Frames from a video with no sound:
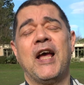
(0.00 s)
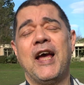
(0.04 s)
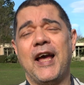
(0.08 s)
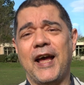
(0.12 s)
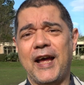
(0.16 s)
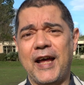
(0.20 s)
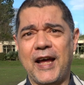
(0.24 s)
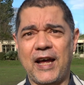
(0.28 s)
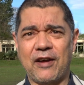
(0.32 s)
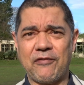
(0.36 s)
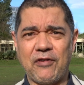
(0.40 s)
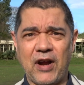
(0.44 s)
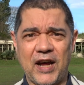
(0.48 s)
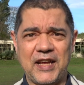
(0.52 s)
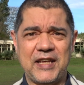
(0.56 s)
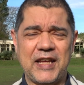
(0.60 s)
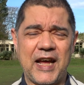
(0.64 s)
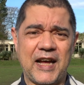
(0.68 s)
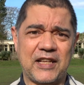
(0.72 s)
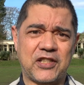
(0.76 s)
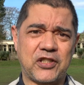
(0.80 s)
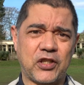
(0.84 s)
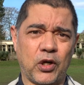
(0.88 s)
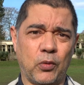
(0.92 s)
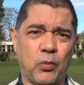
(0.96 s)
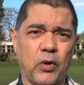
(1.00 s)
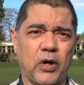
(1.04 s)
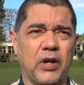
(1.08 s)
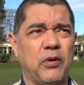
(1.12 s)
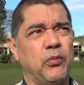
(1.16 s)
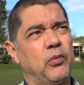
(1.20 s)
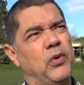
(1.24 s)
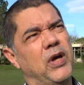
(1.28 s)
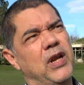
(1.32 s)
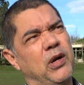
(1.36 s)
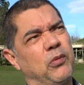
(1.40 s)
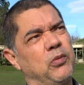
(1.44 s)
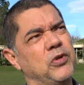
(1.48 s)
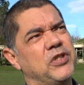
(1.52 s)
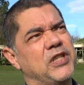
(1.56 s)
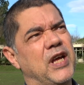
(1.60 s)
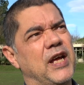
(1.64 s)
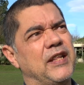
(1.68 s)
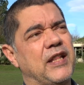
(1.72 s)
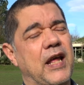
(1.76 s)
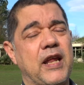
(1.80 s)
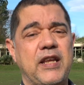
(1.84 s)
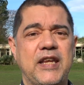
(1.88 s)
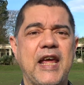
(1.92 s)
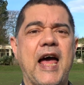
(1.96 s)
Uh, right, yeah, so what, where was I then?